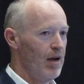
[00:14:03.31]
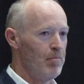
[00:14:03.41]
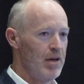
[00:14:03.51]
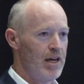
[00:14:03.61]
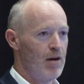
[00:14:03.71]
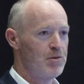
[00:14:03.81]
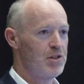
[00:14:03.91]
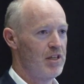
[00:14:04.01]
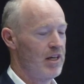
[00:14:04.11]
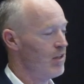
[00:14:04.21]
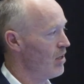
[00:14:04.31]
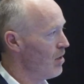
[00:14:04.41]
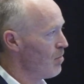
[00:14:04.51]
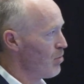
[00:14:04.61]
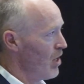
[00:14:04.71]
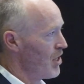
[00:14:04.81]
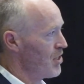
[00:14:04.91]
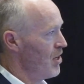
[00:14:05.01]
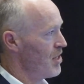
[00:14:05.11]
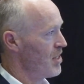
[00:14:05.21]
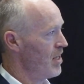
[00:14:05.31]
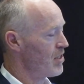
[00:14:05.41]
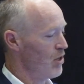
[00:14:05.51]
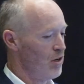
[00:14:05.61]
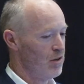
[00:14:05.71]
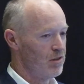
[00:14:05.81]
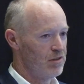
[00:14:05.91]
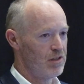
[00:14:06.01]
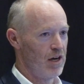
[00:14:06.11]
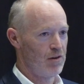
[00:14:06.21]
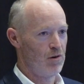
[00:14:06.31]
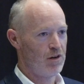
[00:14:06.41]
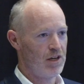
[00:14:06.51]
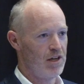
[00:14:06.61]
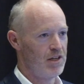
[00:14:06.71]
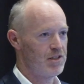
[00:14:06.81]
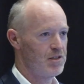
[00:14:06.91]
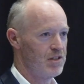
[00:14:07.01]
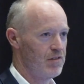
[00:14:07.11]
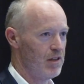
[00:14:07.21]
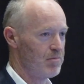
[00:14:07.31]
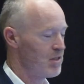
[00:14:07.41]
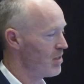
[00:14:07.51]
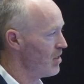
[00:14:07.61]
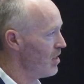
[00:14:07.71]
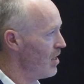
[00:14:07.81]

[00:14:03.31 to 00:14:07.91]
Being able to then productionize that. So Datarock has developed